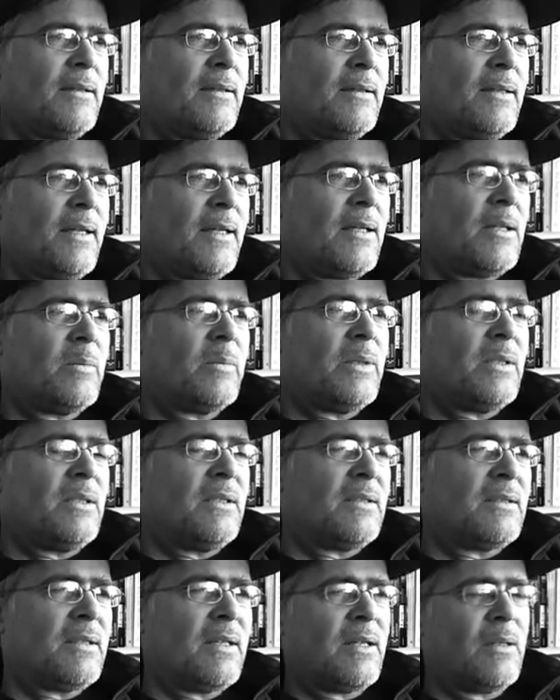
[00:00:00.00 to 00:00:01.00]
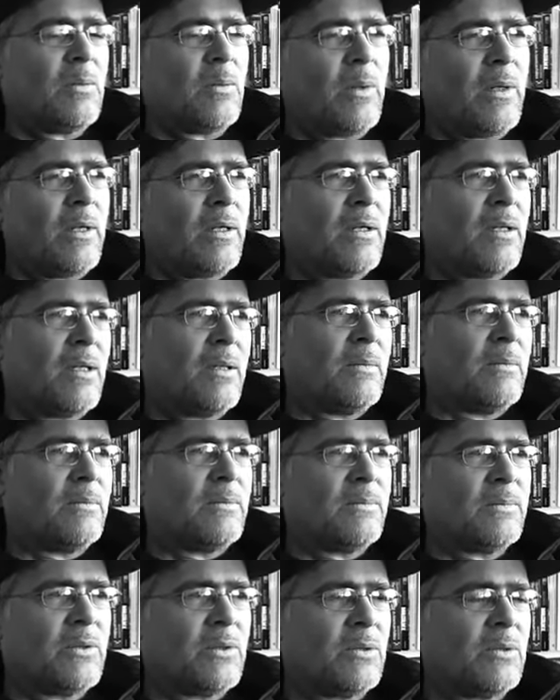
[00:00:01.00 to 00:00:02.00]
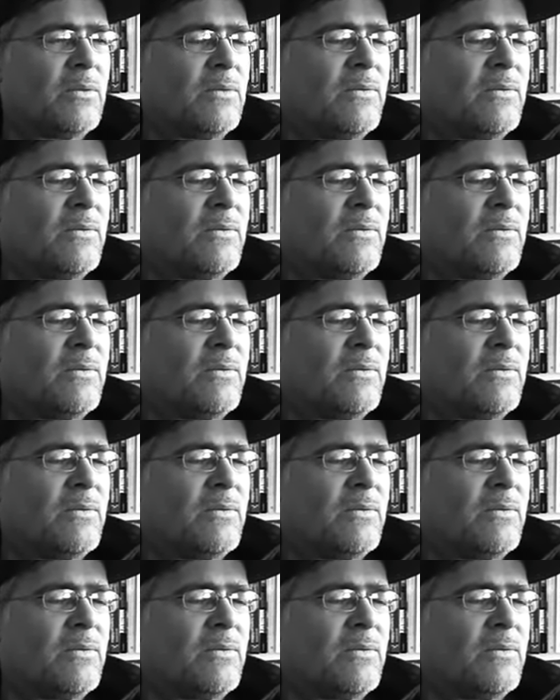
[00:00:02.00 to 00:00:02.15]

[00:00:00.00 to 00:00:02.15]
that help me decide where I'm sort